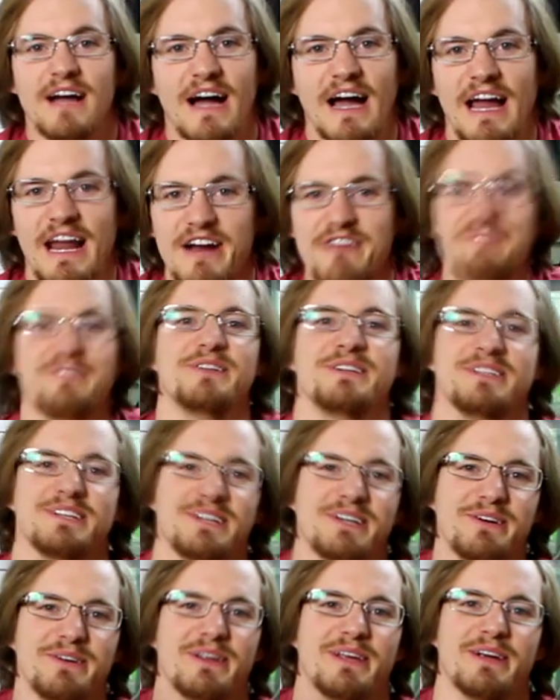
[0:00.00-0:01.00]
Hi
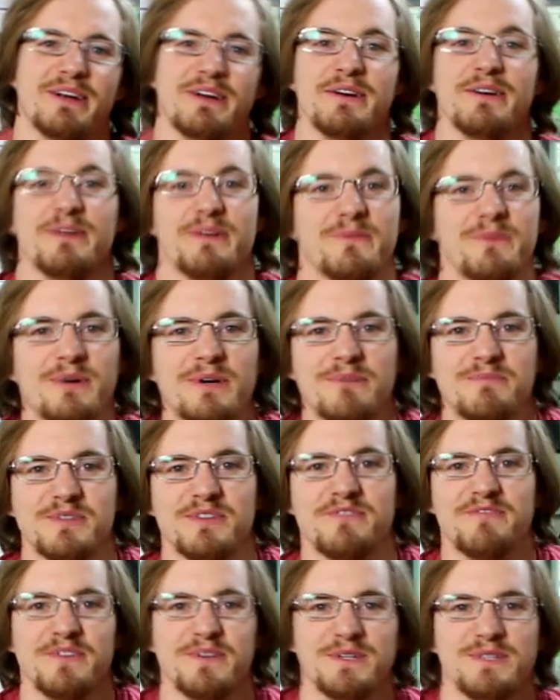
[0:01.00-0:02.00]
everyone, Cody here. Welcome to
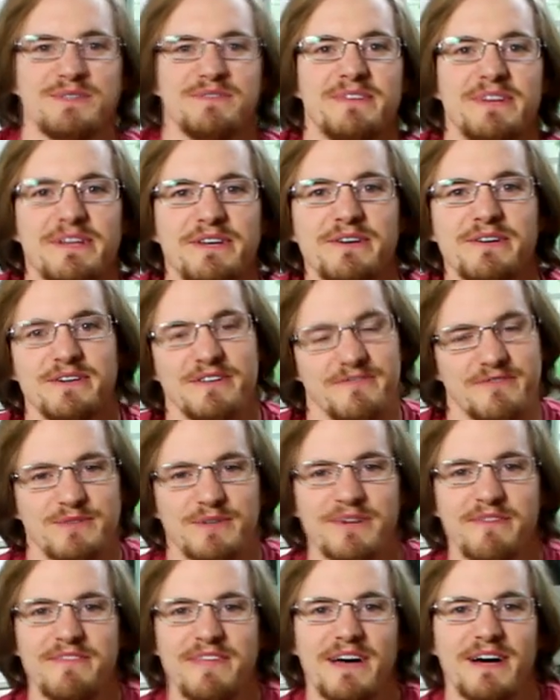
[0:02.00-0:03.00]
the first video of
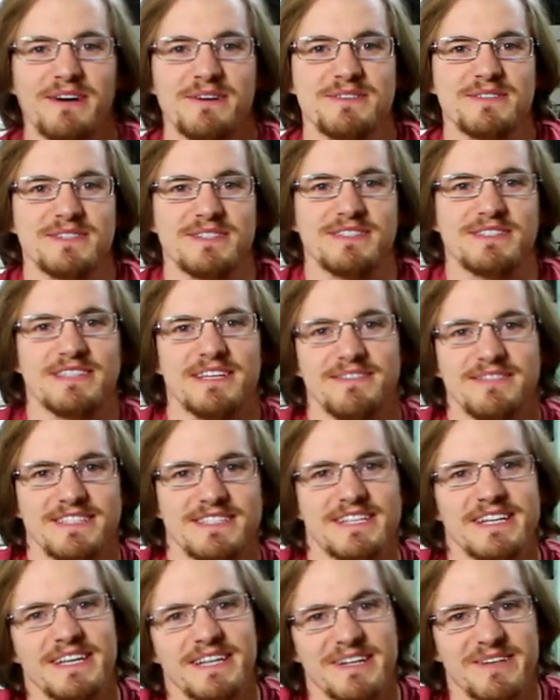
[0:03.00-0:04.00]

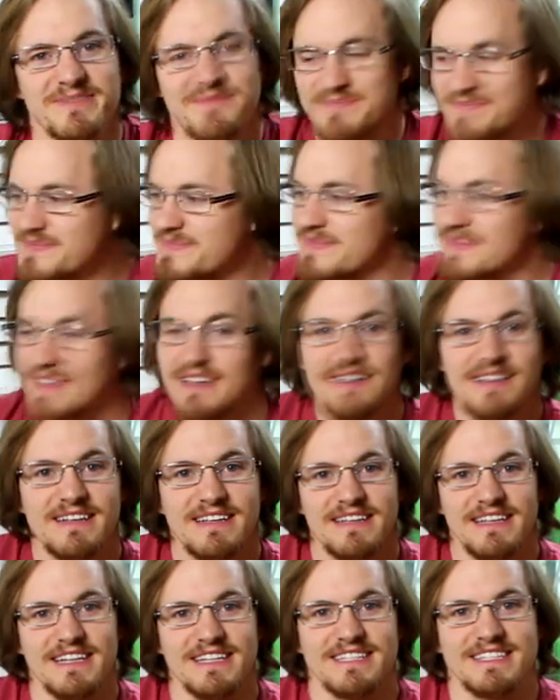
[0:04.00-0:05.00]
12,017.
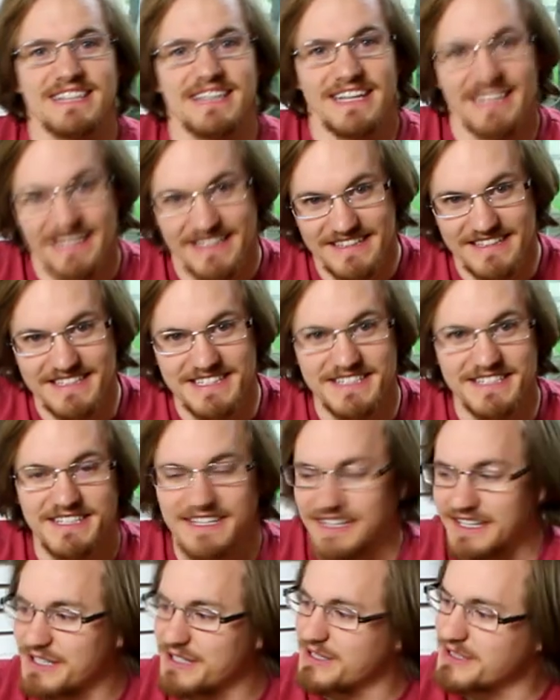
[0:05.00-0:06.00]
Yes, uh, this is
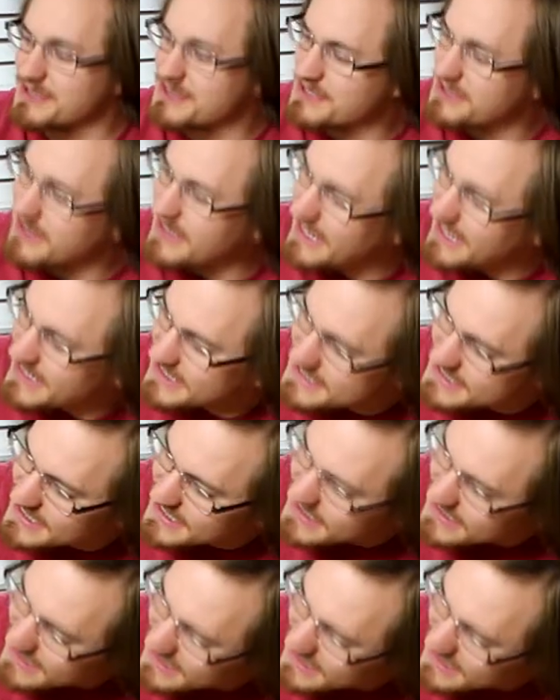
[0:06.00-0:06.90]
a Kurzgesagt,